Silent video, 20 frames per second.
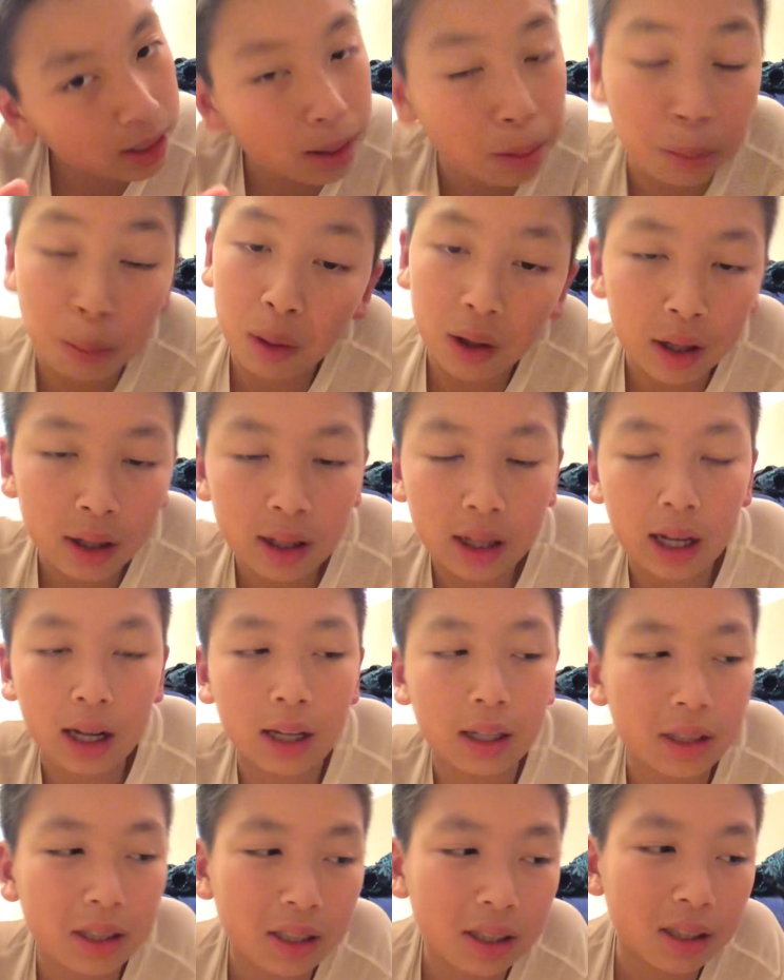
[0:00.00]
But
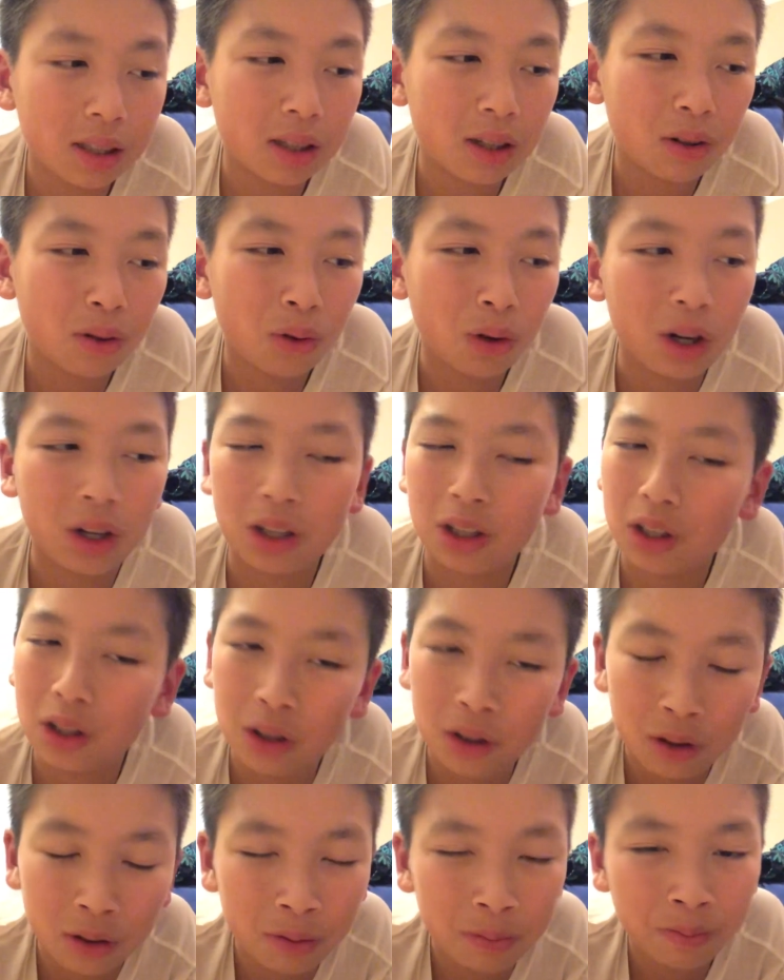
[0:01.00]
that's where
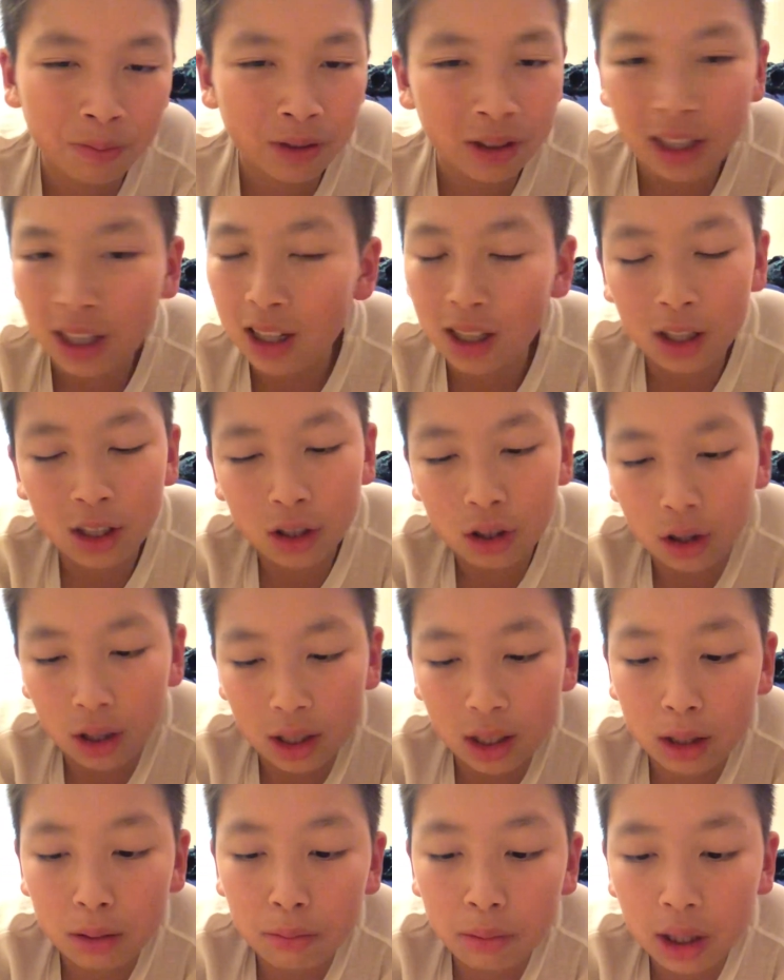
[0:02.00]
you try
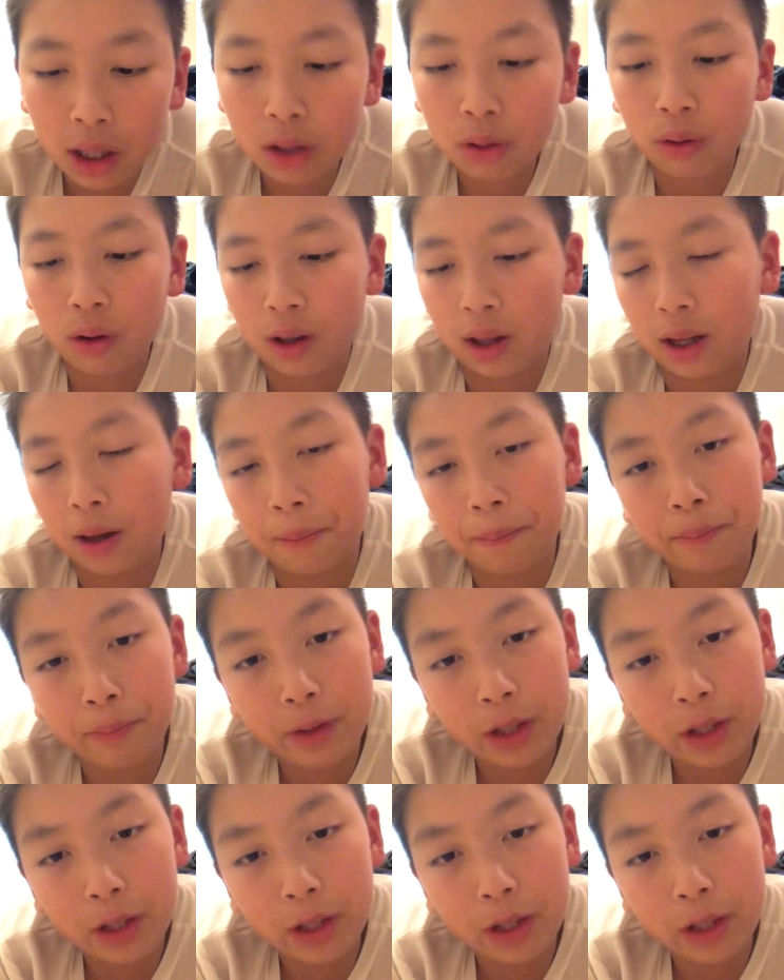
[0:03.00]
to mess with them.